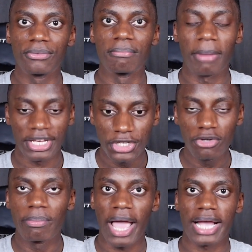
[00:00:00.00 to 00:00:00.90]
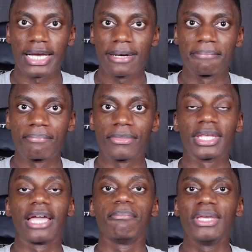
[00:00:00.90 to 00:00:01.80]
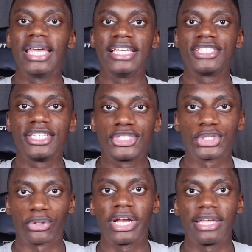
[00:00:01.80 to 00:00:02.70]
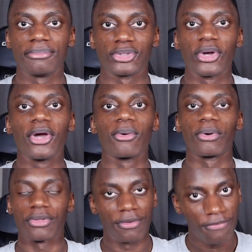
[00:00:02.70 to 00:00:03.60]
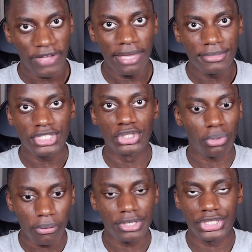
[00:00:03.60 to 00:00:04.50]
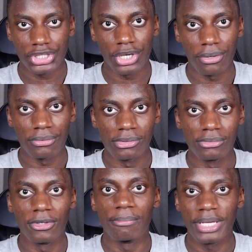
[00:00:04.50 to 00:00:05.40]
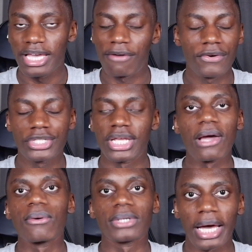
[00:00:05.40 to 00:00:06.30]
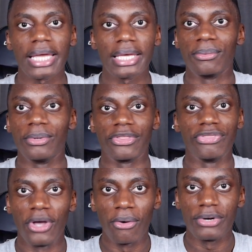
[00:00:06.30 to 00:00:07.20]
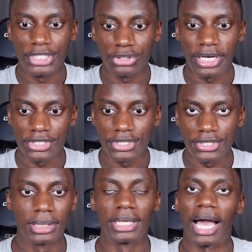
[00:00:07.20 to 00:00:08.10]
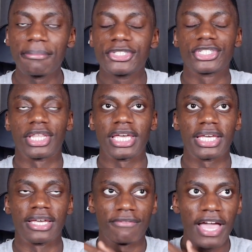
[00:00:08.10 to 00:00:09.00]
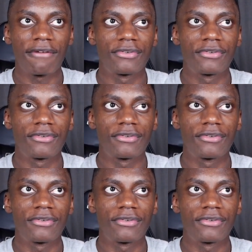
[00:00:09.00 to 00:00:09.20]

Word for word: my new backup, and Behizy Streams, where the famous George show will be every single night with no restrictions. I'm just thinking if every